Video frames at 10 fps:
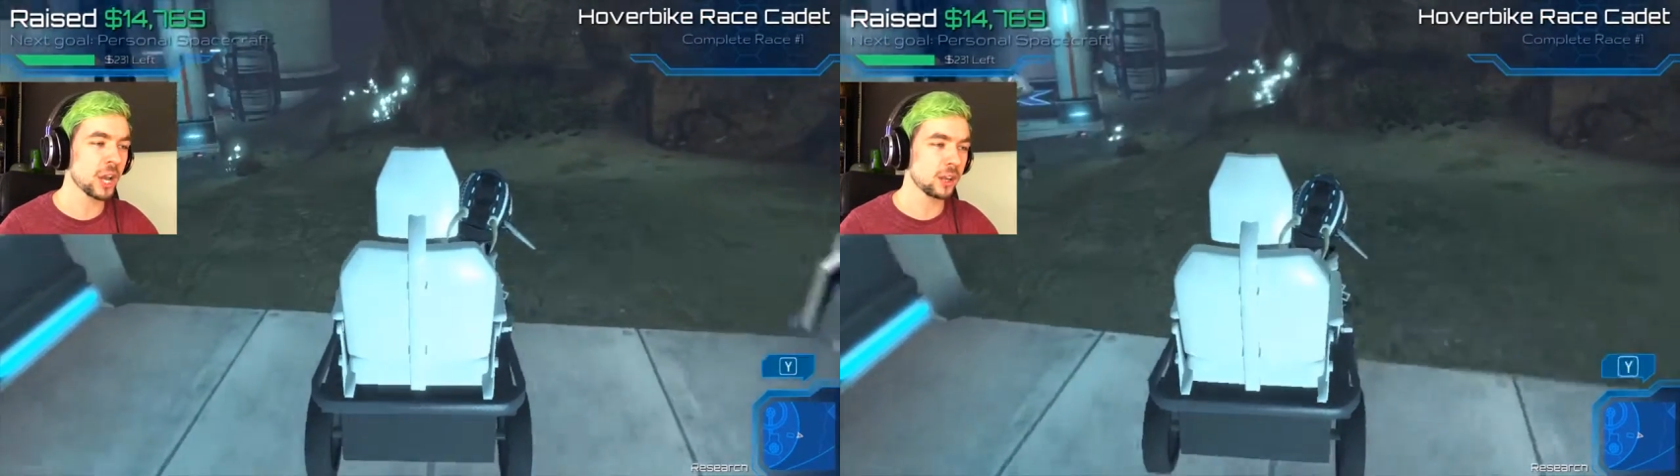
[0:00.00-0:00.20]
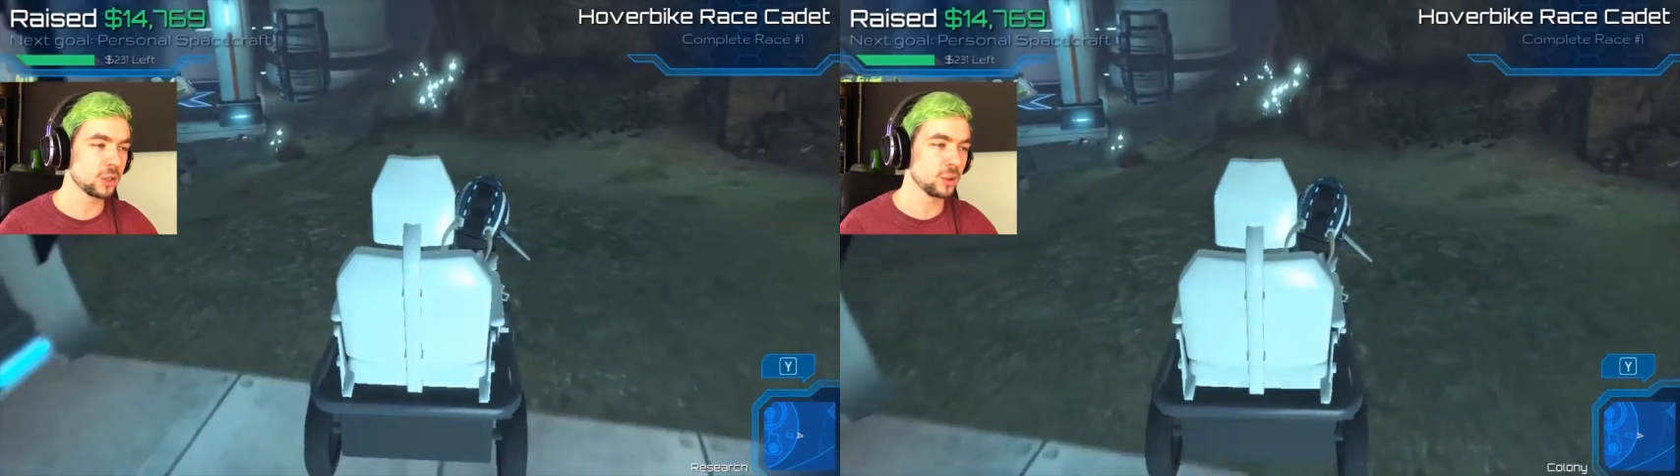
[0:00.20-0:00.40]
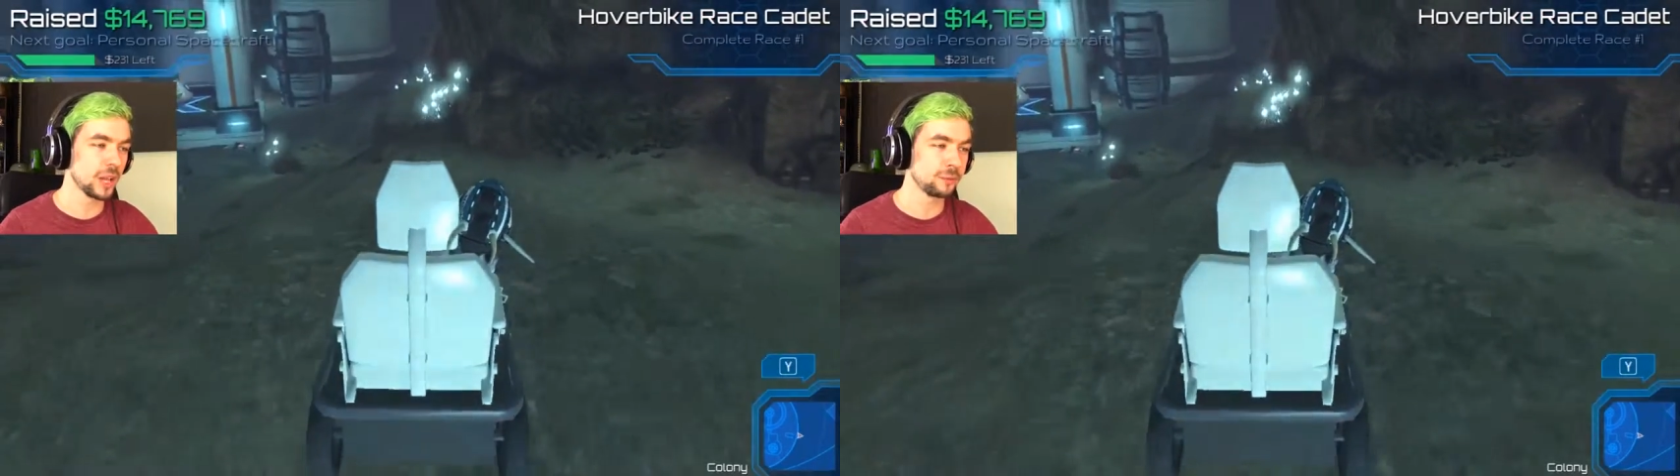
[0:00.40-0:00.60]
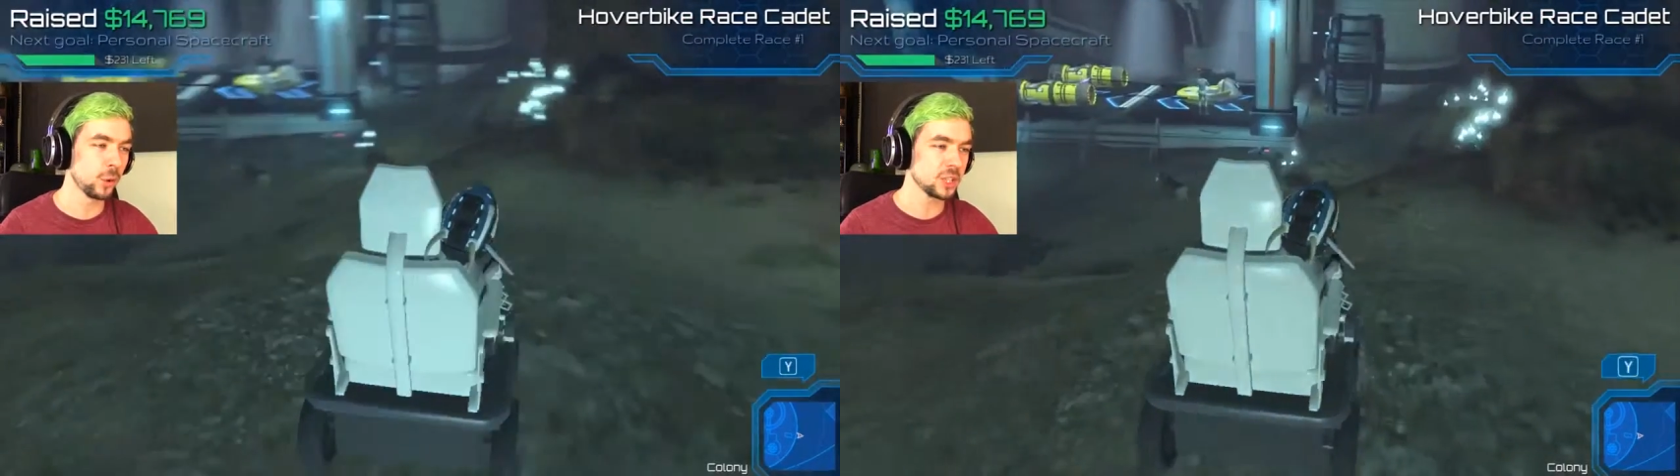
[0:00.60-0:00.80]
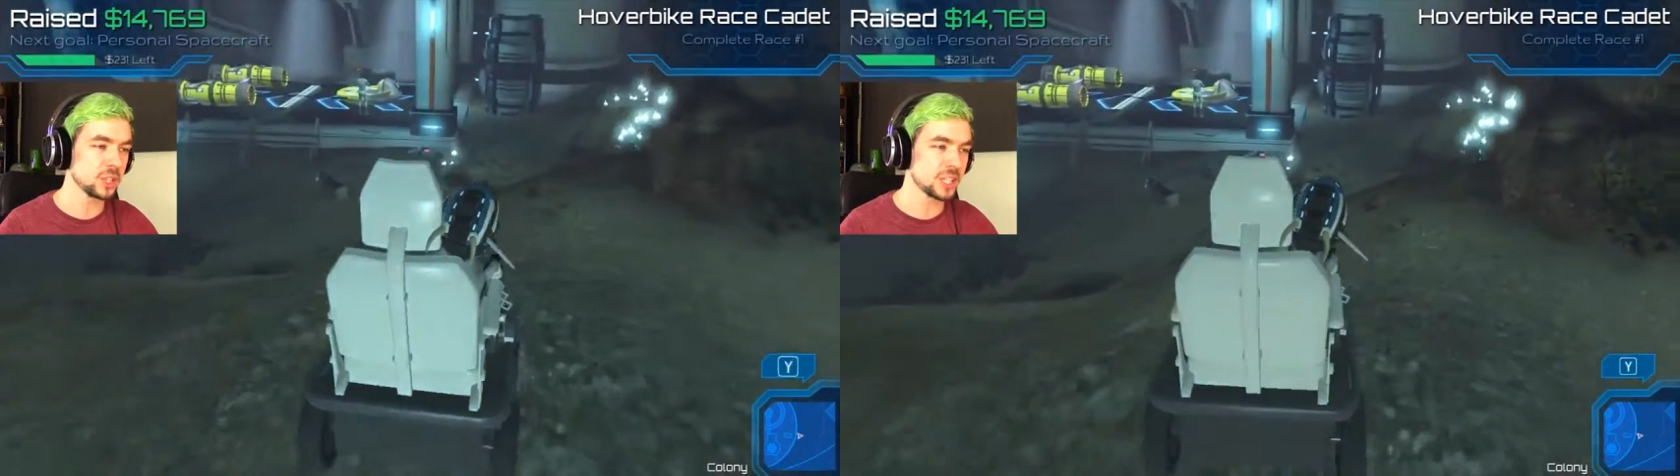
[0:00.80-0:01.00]
I could do that
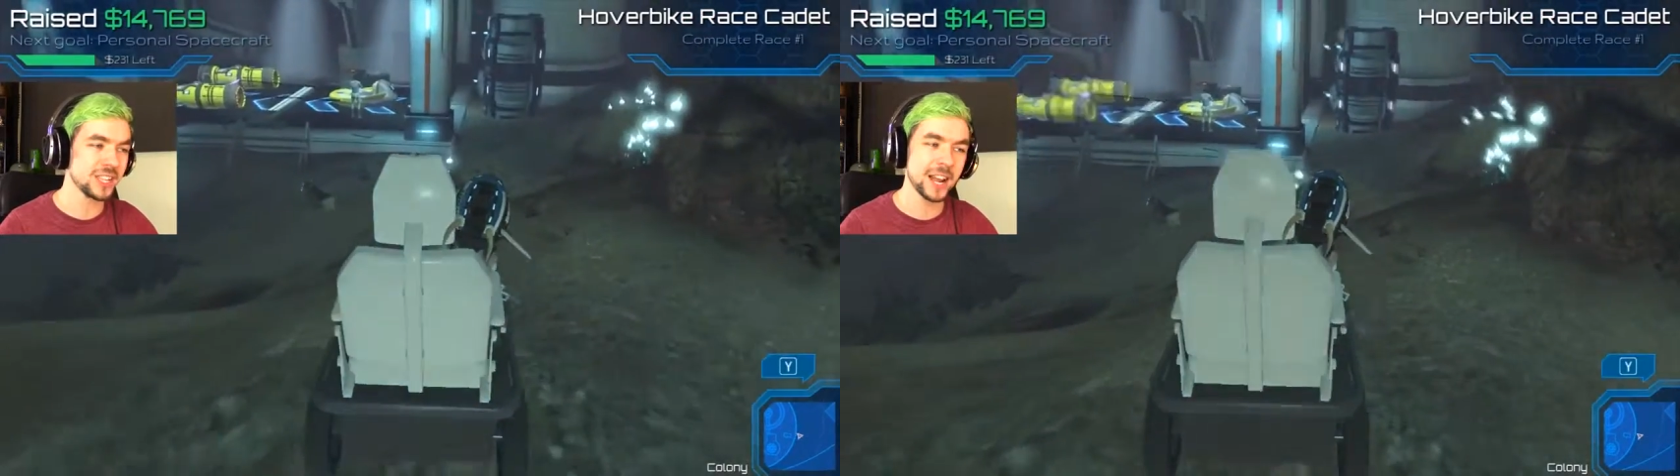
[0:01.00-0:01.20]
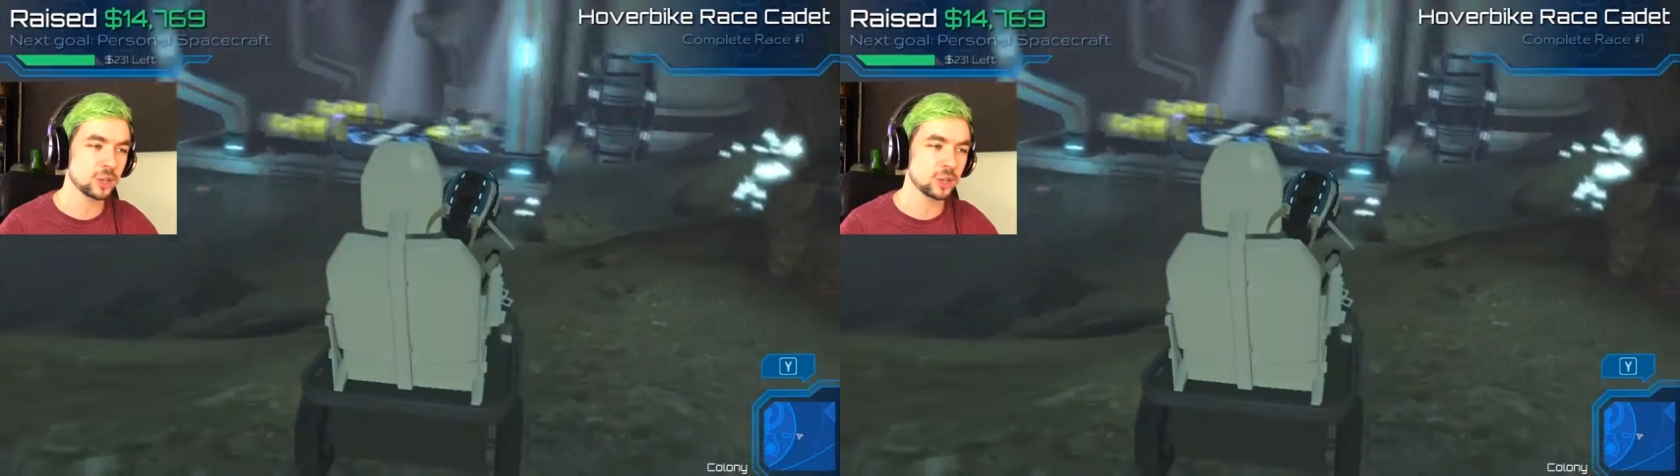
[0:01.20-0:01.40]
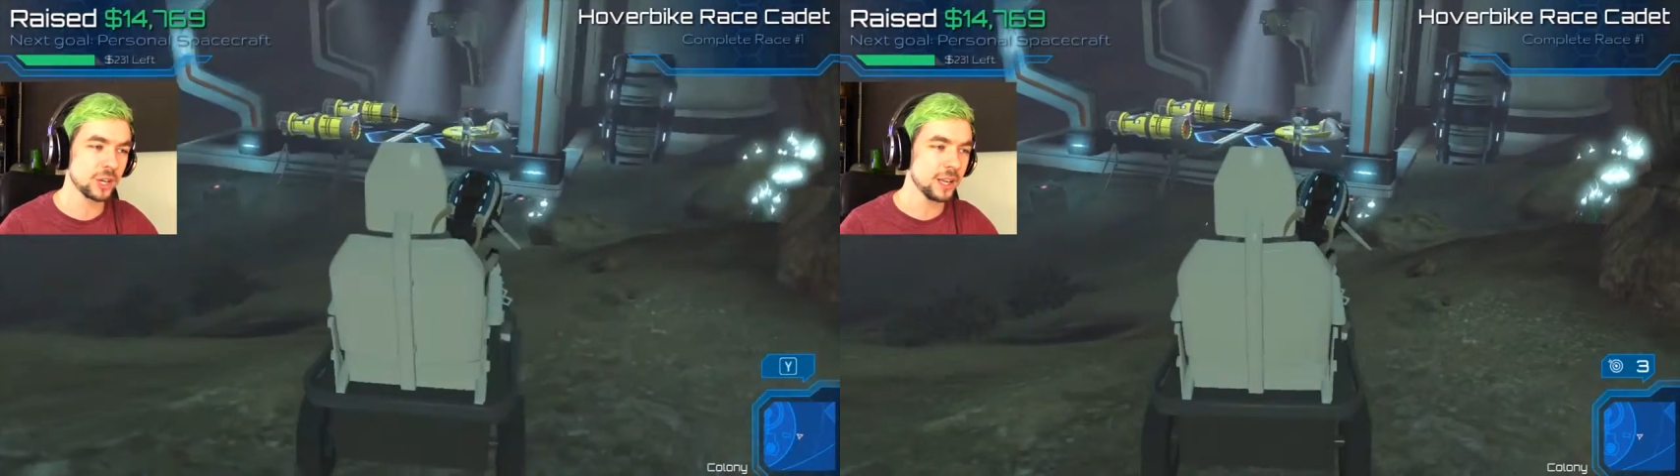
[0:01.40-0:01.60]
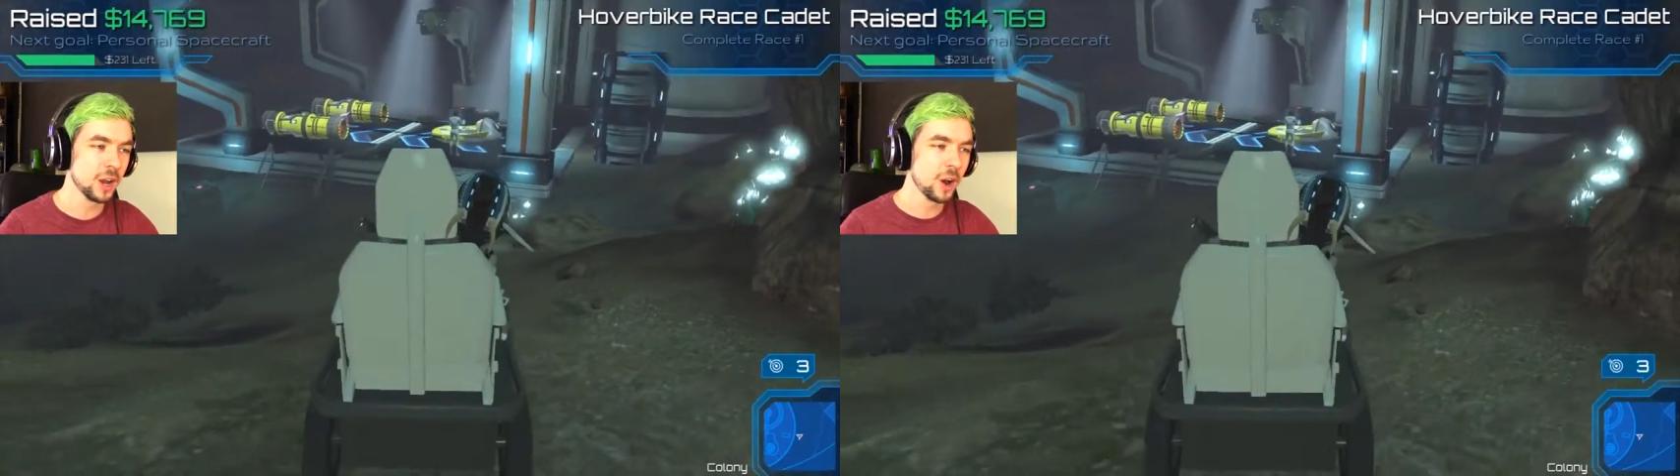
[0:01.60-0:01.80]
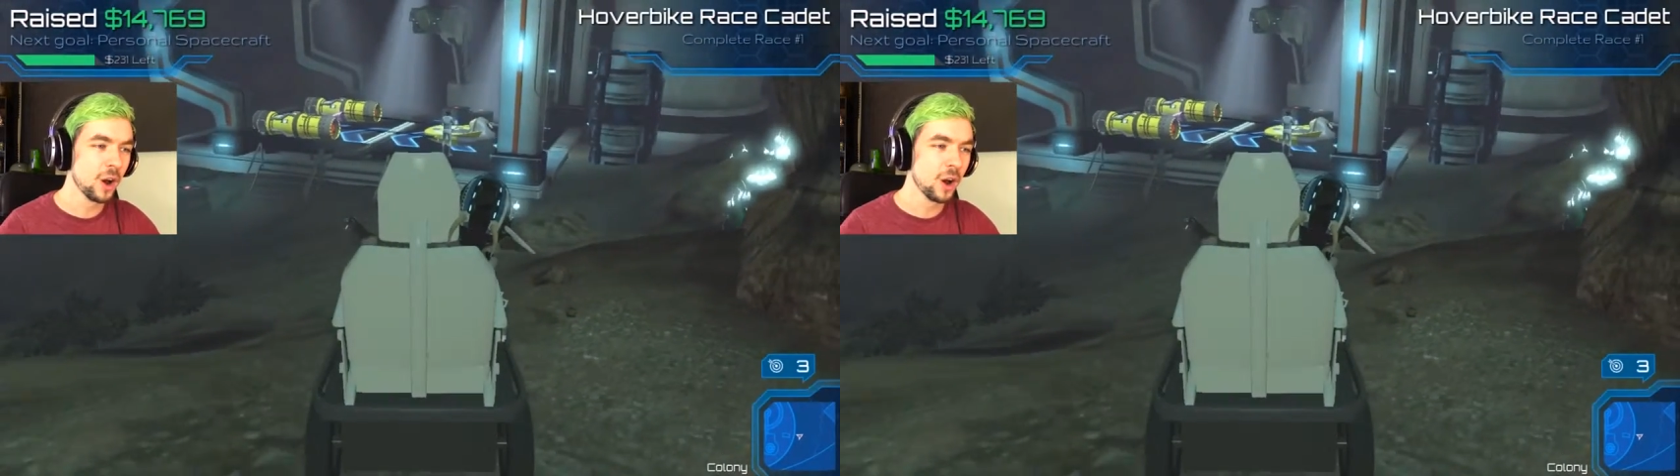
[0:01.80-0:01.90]
voice just naturally.